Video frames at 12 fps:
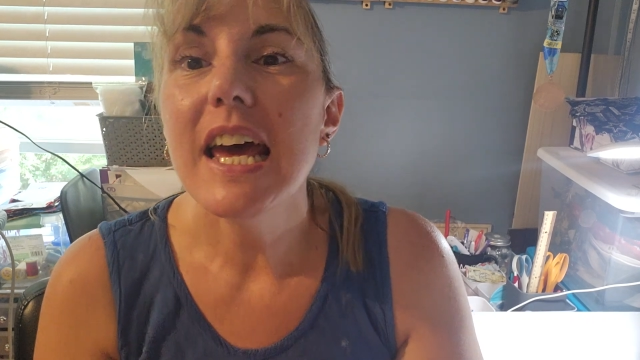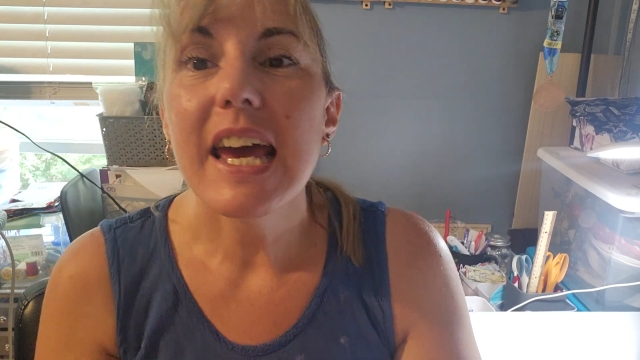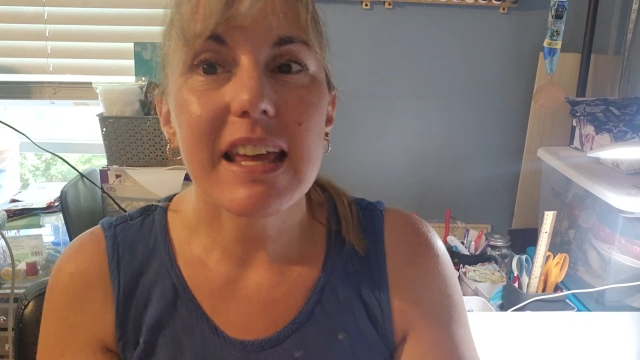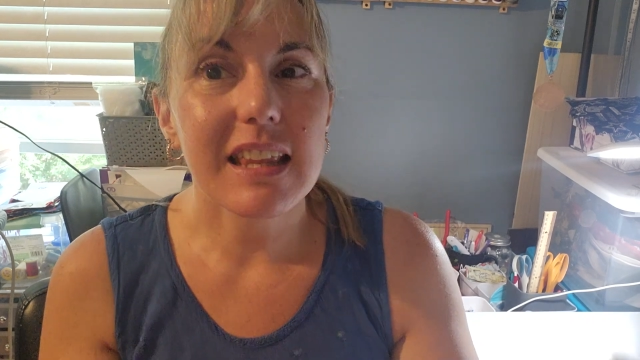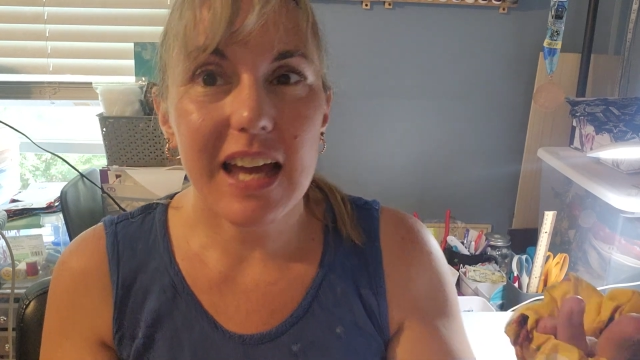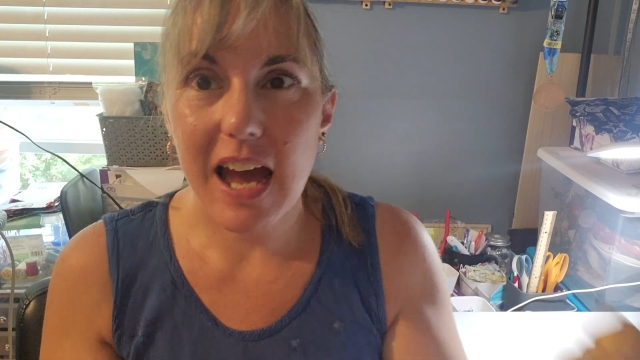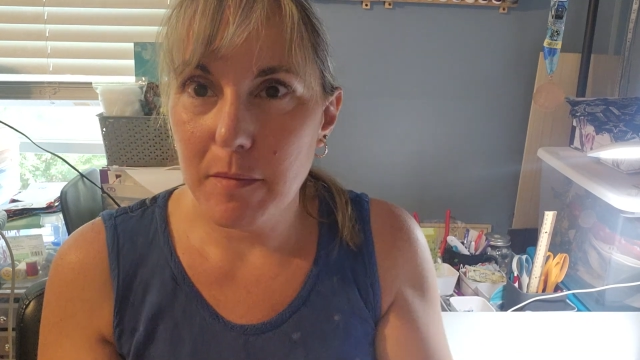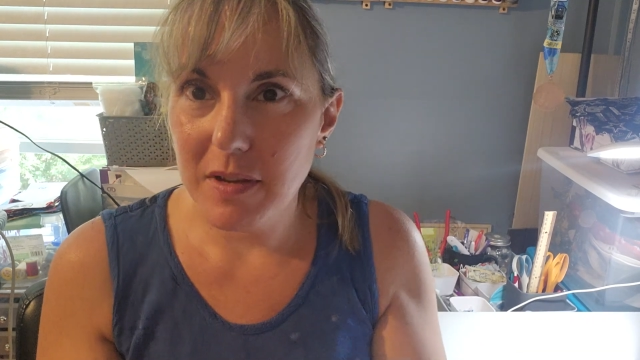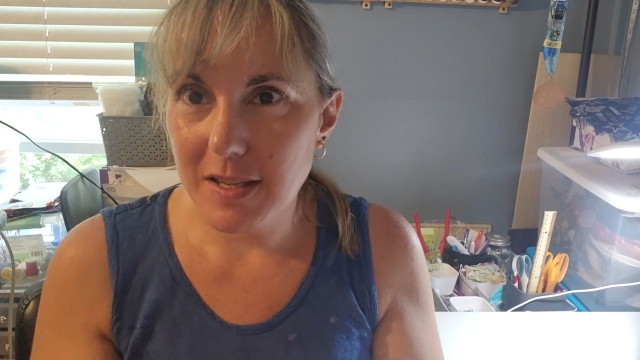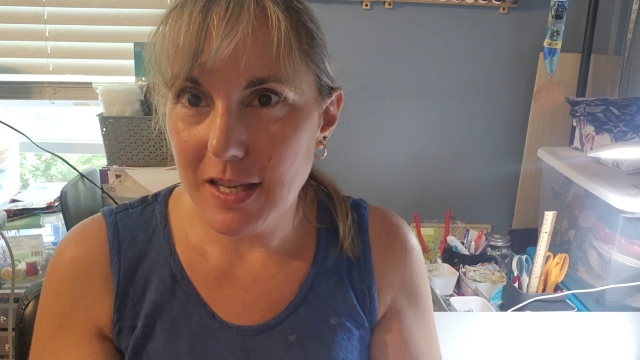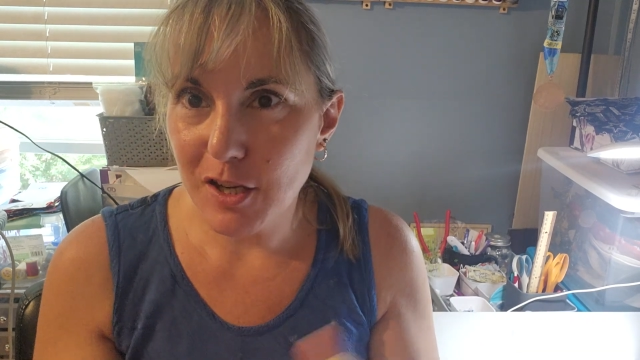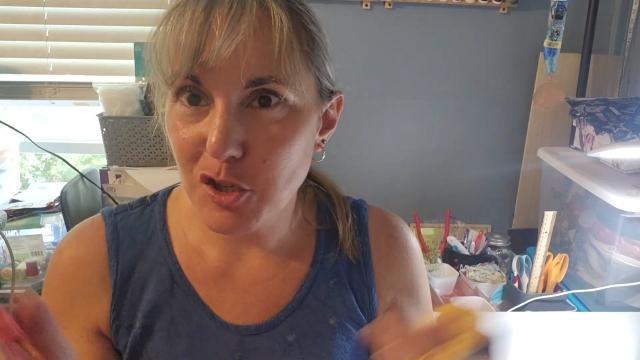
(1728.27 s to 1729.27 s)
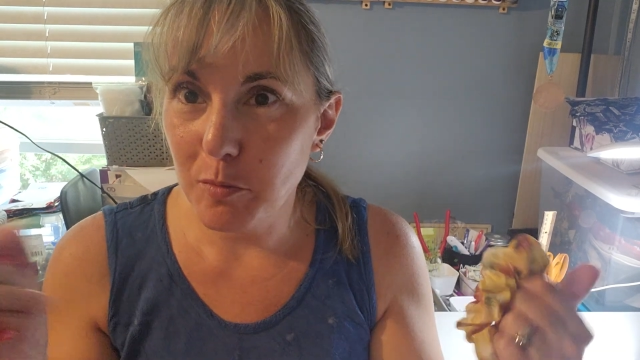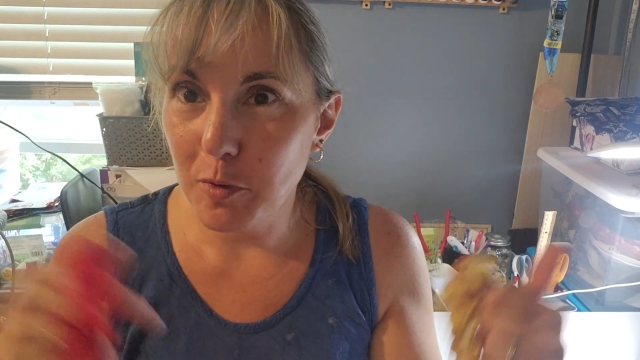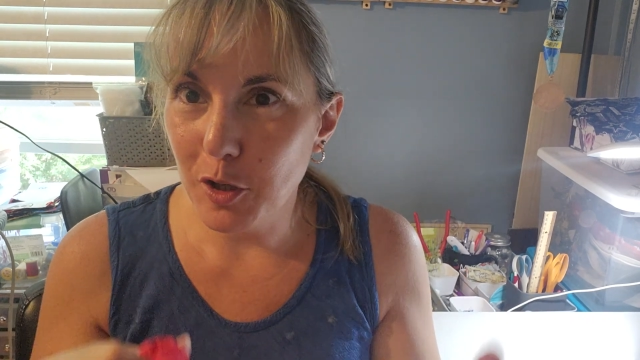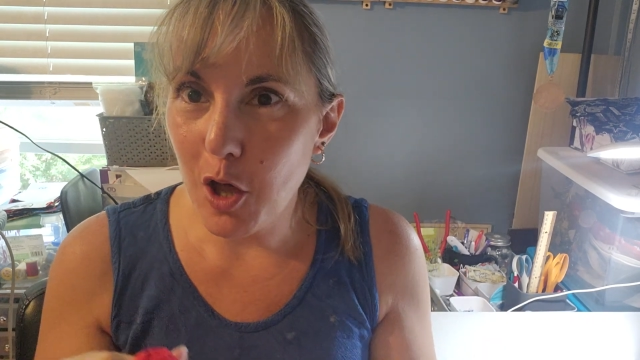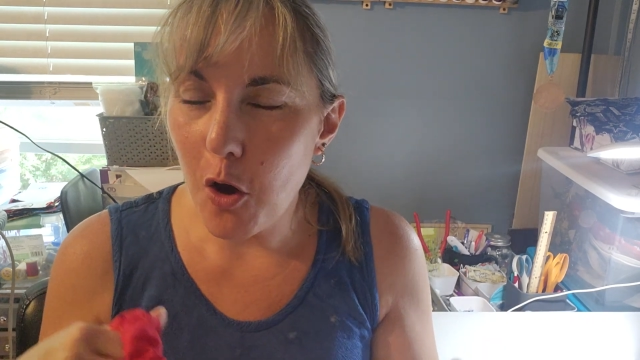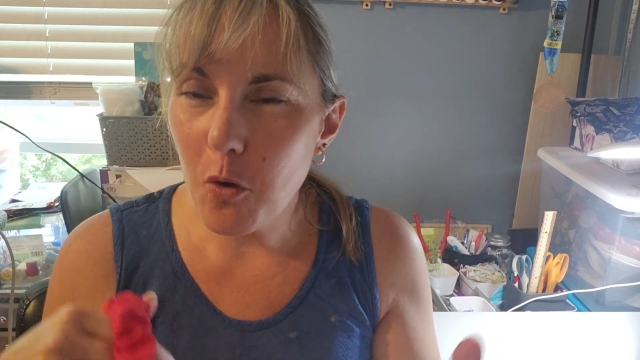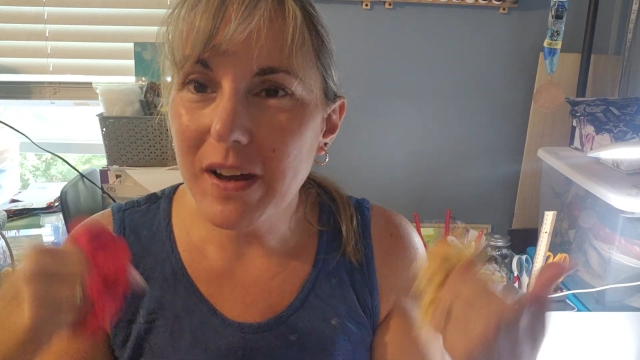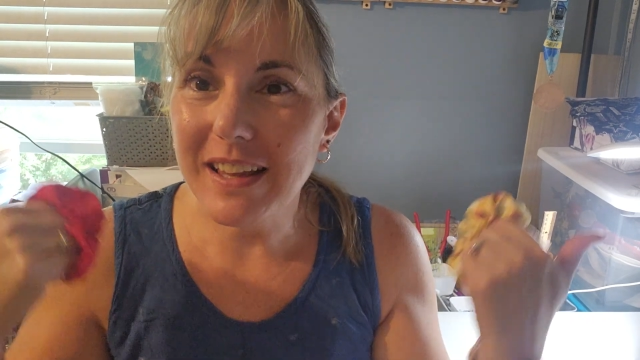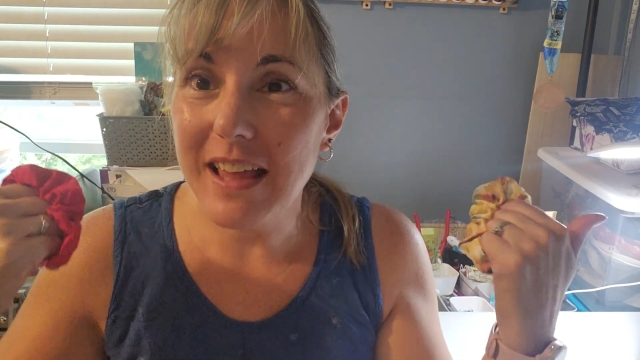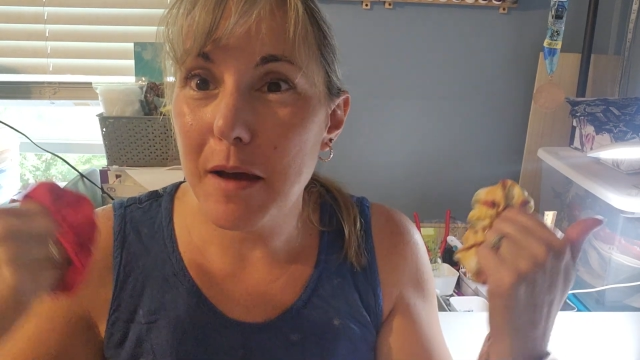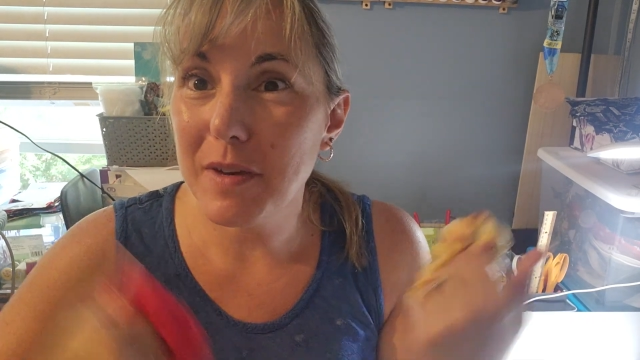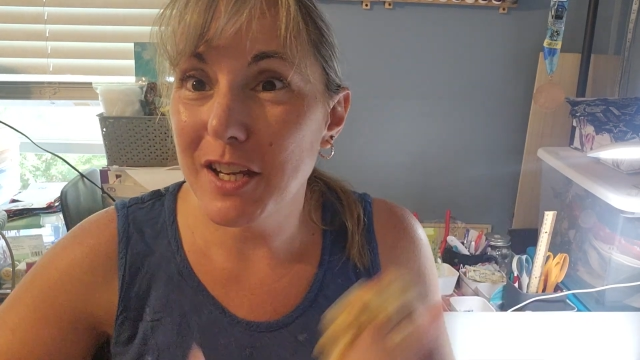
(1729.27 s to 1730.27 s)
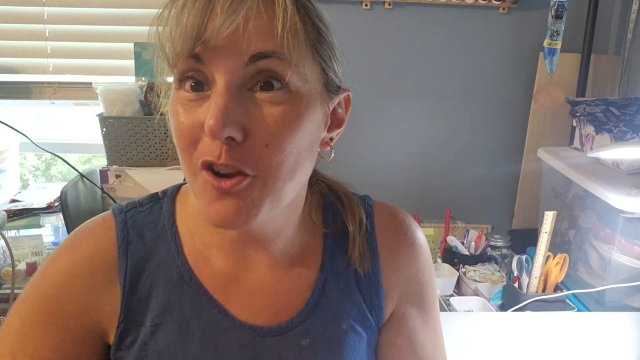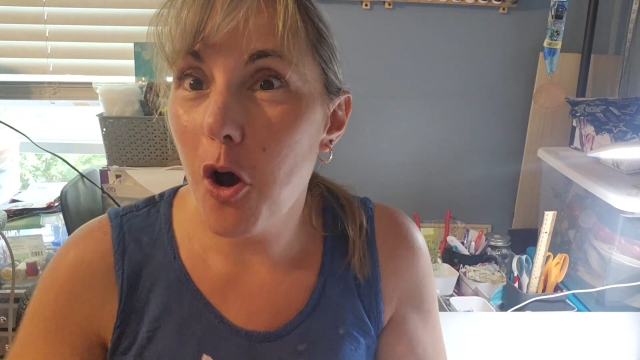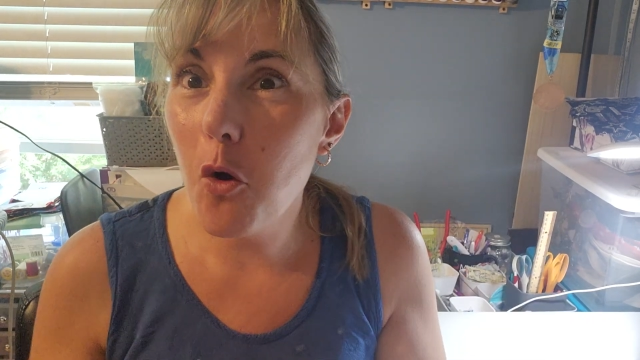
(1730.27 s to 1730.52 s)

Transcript: in the comment section below and let me know